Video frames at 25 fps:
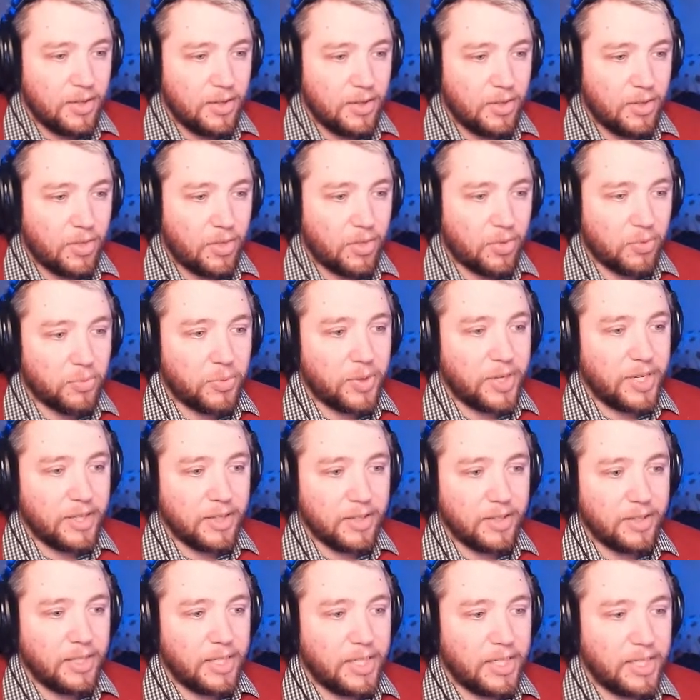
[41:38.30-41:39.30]
3 in
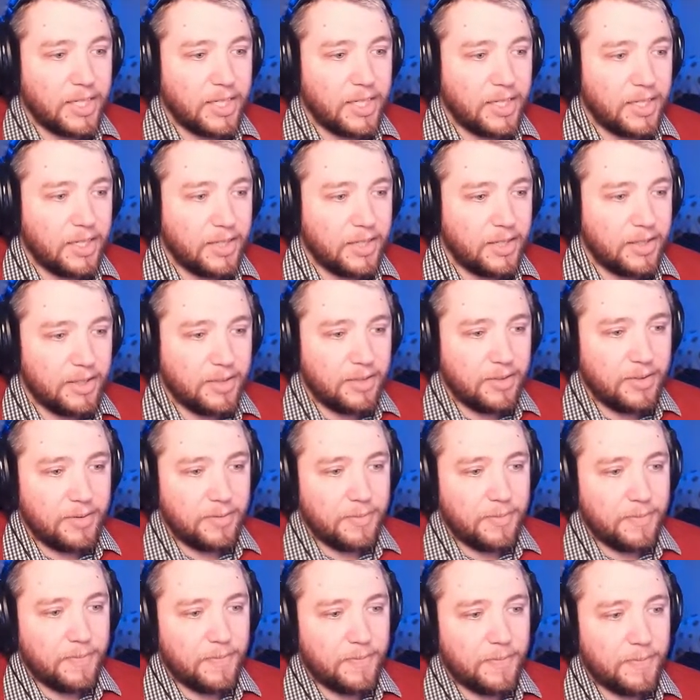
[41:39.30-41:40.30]
the league,
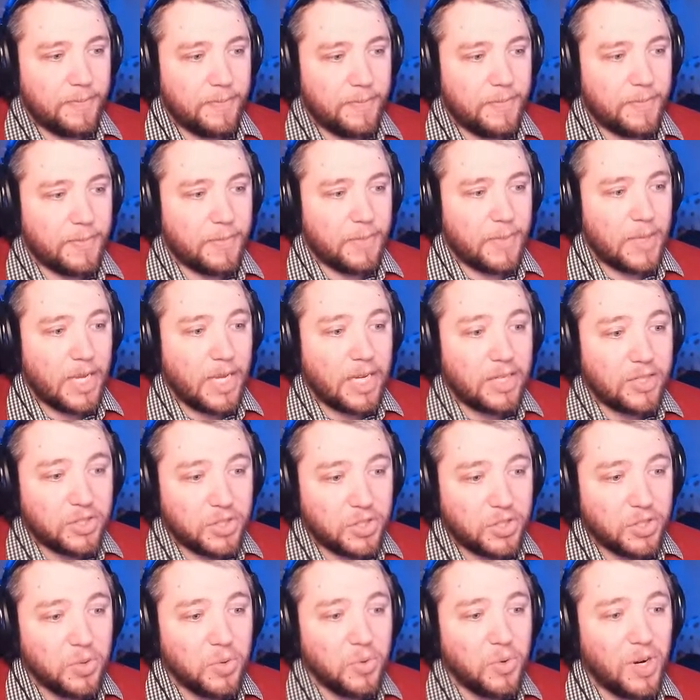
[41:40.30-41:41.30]
and
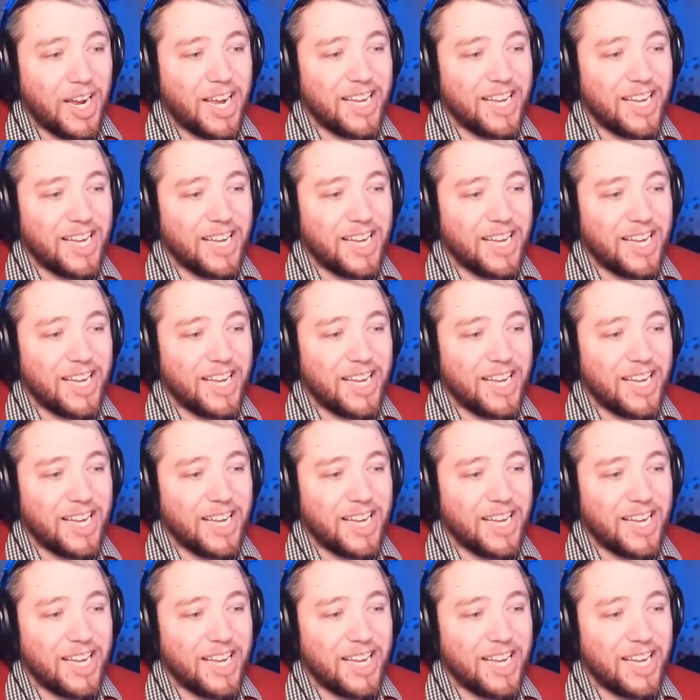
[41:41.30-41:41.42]
2